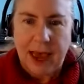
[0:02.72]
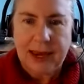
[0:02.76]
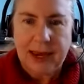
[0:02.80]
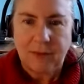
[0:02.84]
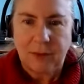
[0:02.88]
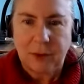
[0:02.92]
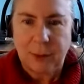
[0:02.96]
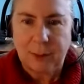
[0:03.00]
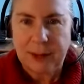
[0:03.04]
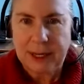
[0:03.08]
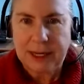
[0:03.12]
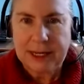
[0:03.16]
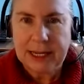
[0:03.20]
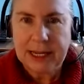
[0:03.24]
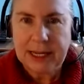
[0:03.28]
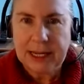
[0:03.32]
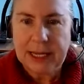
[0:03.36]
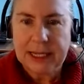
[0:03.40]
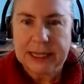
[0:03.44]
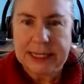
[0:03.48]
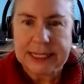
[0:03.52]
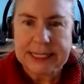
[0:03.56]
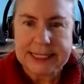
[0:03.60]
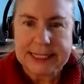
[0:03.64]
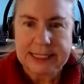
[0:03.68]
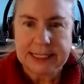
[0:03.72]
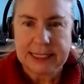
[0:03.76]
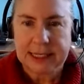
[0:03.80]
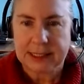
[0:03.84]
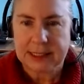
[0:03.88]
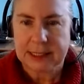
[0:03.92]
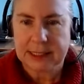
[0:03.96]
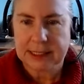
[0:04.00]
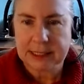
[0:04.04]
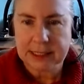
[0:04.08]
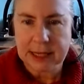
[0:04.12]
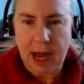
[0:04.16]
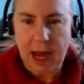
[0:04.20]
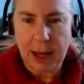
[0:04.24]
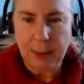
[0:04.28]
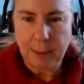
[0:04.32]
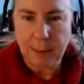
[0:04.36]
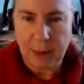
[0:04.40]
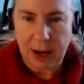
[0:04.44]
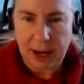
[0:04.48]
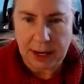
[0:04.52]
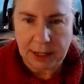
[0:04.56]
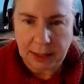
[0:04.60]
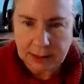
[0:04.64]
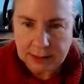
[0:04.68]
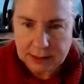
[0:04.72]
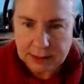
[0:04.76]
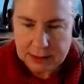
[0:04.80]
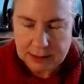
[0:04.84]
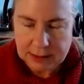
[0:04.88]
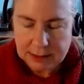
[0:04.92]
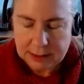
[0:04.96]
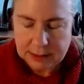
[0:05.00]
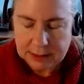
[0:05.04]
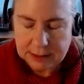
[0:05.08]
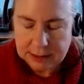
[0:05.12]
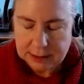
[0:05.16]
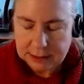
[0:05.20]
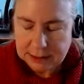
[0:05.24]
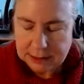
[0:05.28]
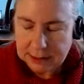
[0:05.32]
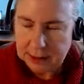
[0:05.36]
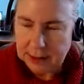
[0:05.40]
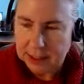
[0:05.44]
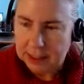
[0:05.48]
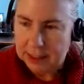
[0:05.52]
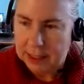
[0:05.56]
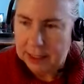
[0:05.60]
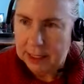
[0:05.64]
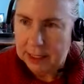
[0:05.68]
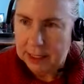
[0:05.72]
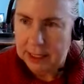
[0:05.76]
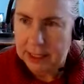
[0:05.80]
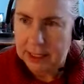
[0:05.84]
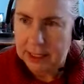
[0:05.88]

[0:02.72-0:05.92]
Hi, everybody. This is Scott Myers. Hello,